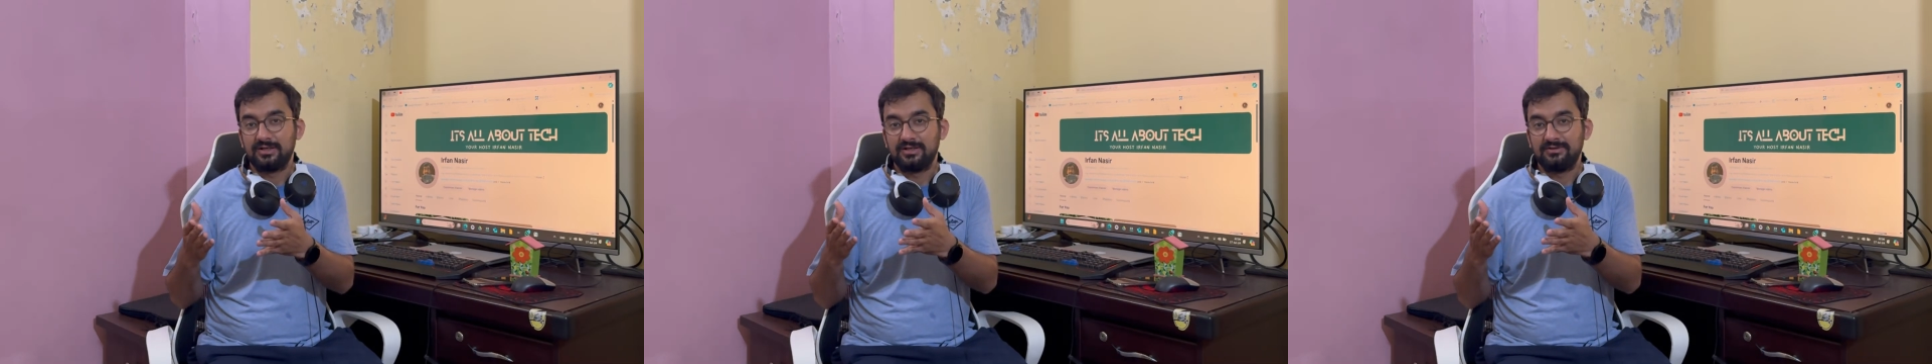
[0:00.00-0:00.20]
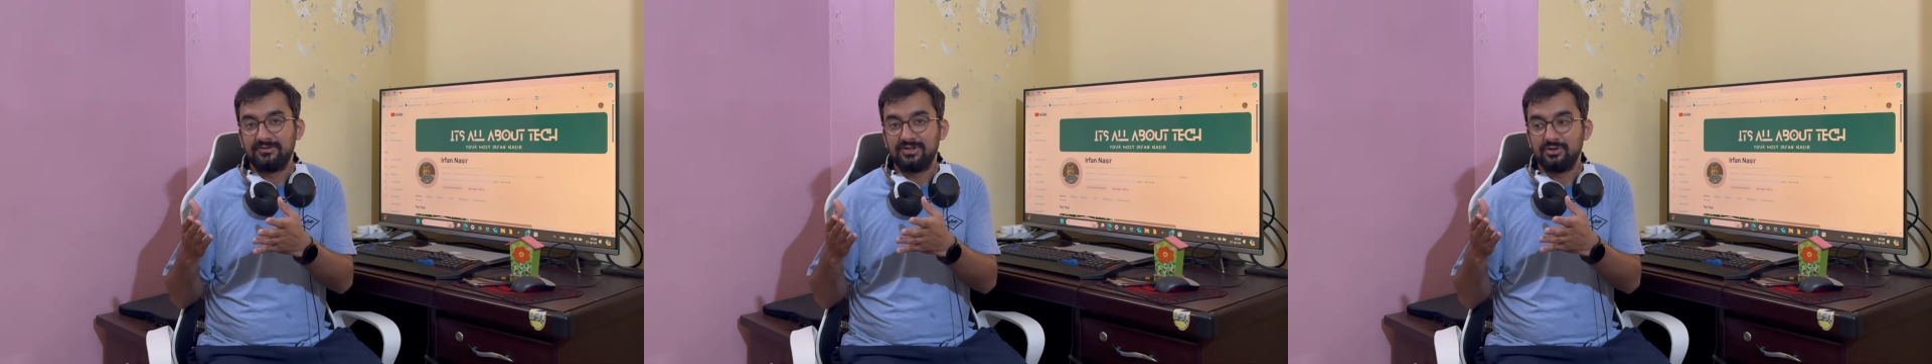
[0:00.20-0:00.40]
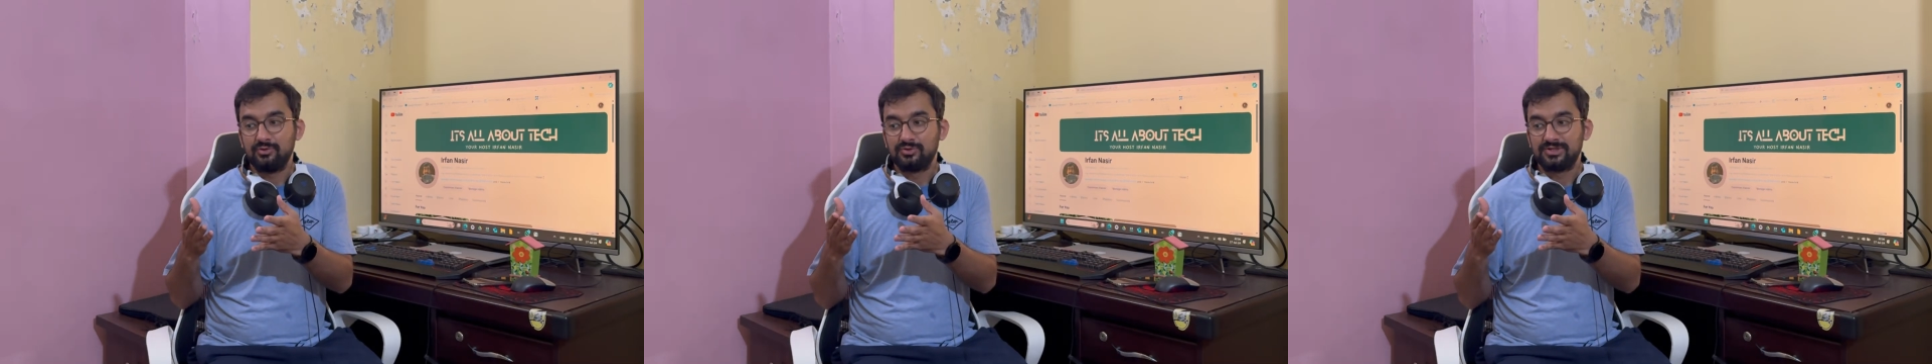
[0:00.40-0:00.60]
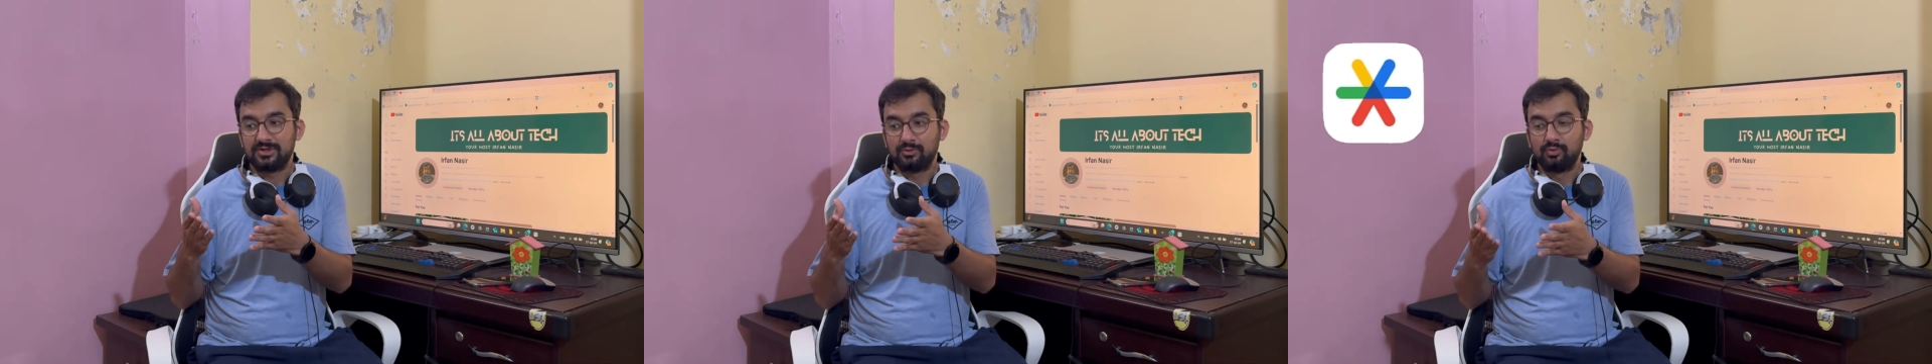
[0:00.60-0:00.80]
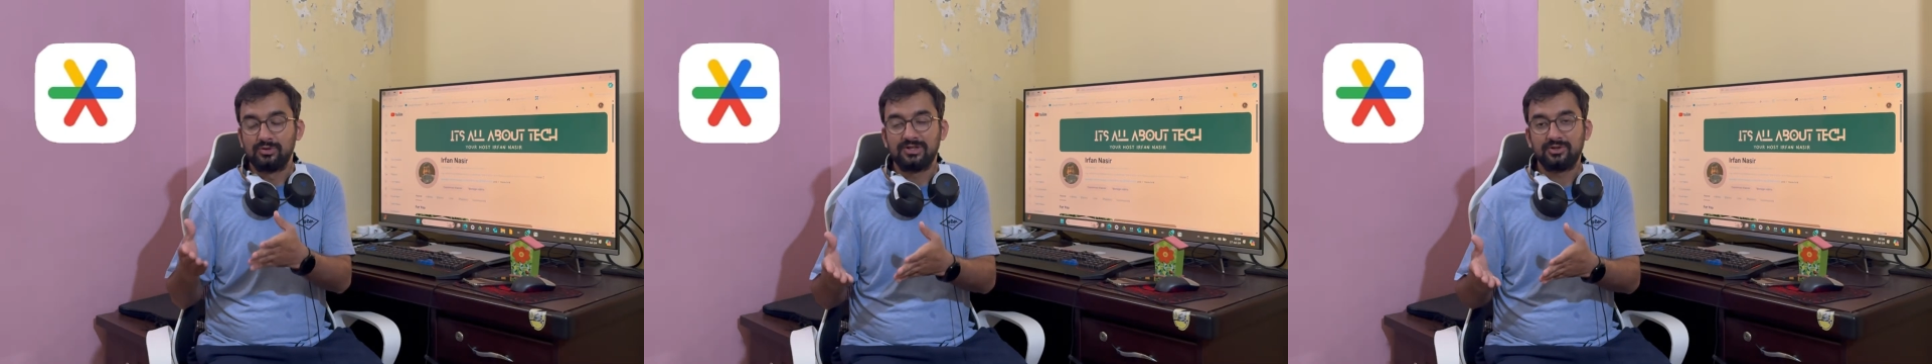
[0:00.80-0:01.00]
even use a
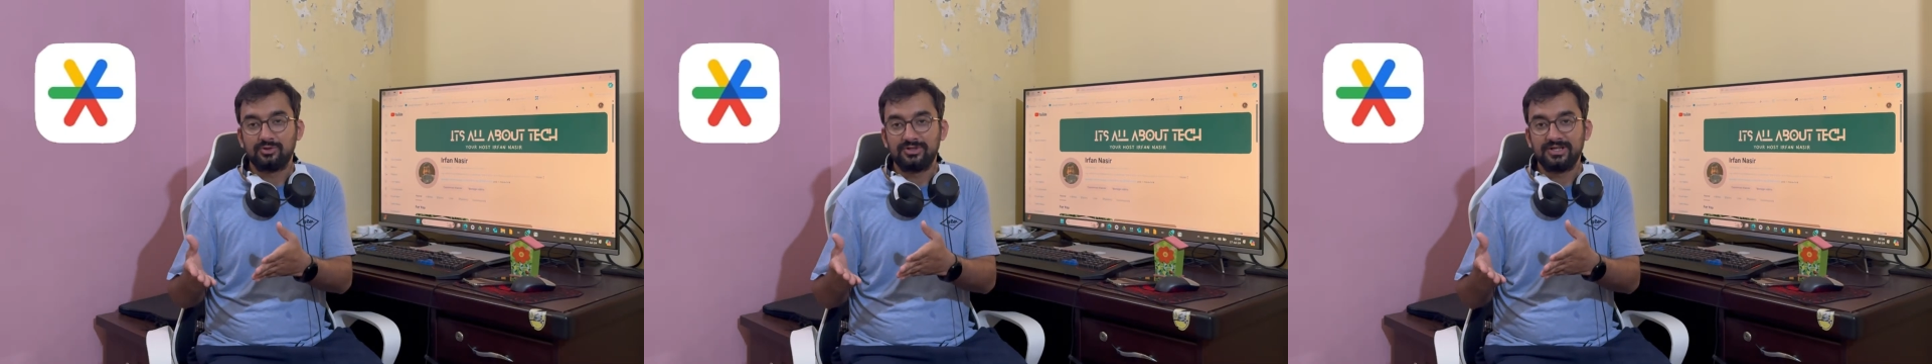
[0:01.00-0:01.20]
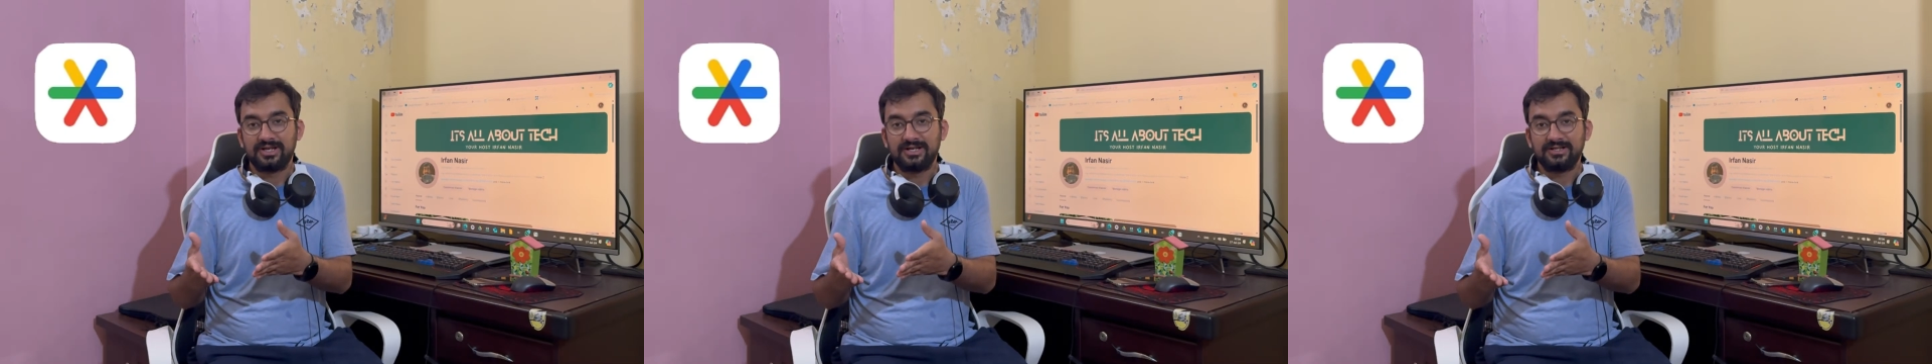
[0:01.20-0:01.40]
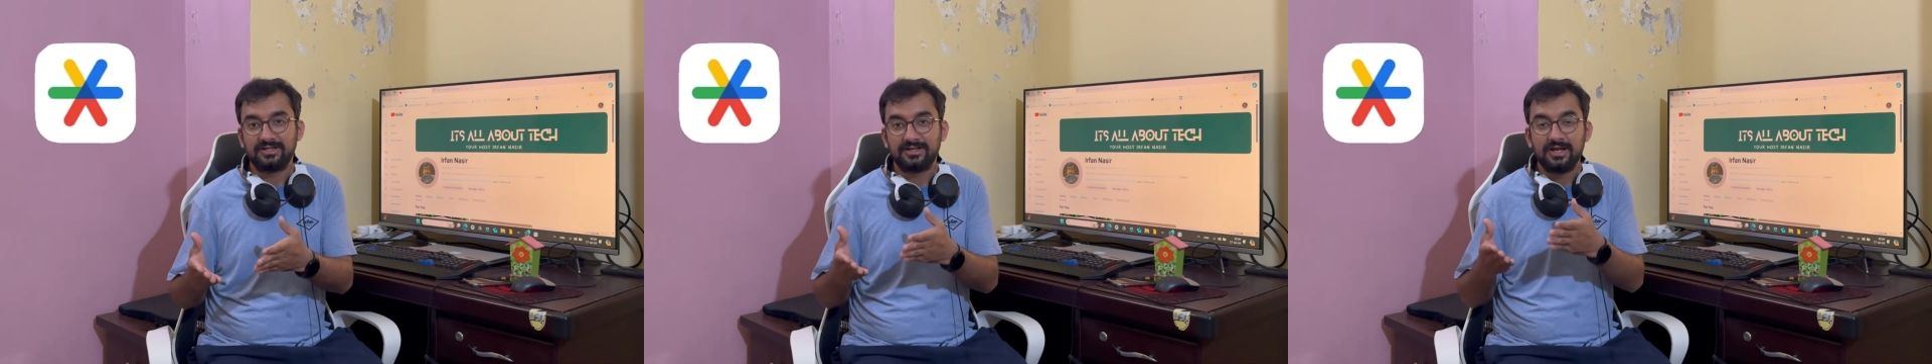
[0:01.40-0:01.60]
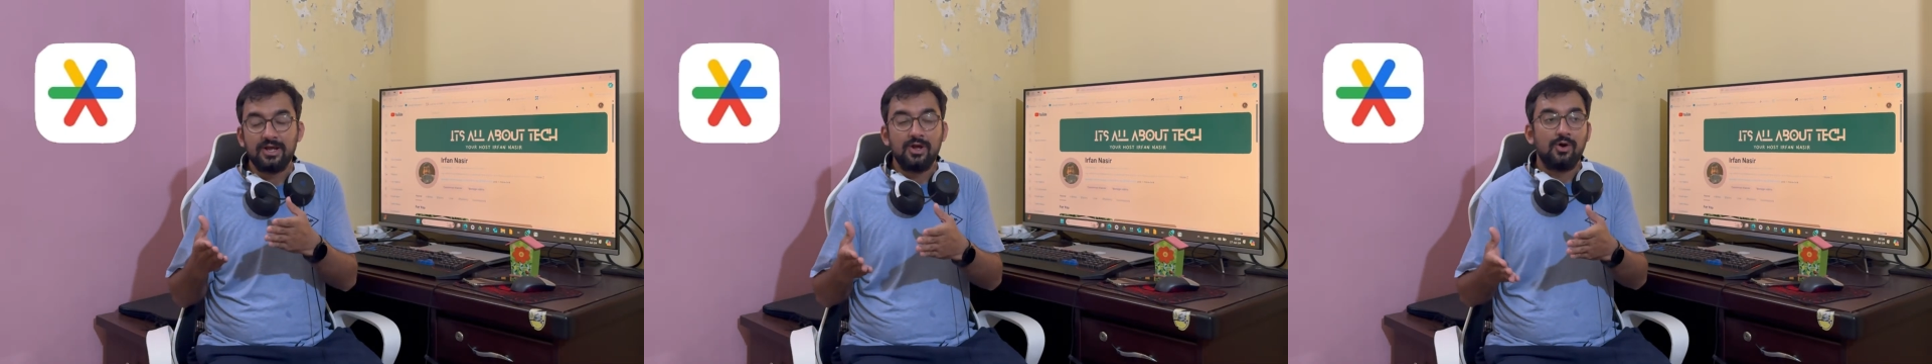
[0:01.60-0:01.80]
Google authenticator